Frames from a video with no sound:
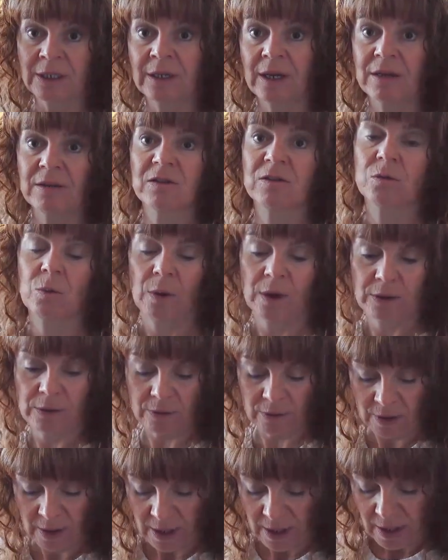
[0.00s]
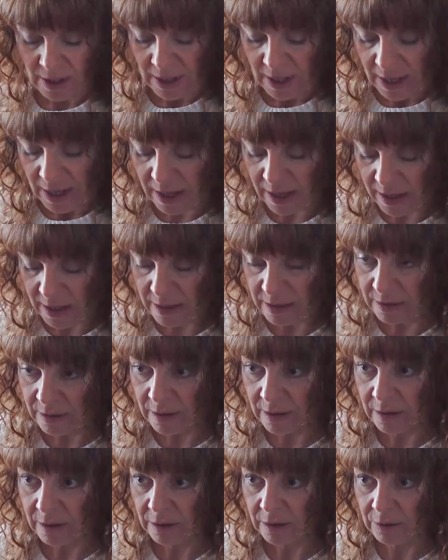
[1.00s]
nice sweater and
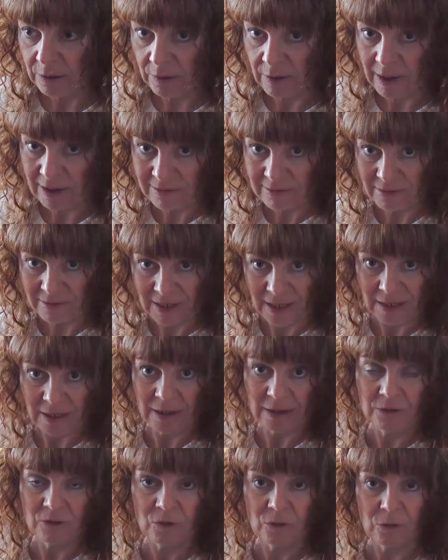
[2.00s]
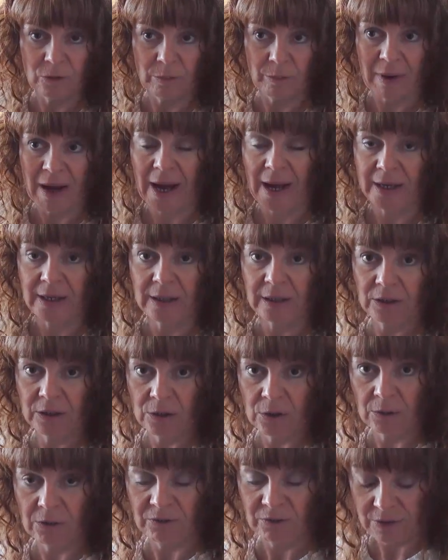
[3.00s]
you're hesitating to buy it,
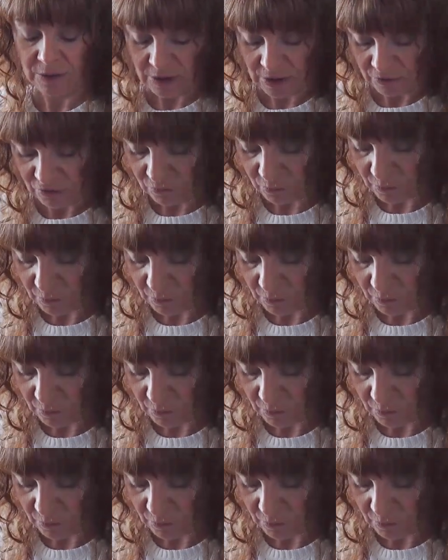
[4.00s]
a vintage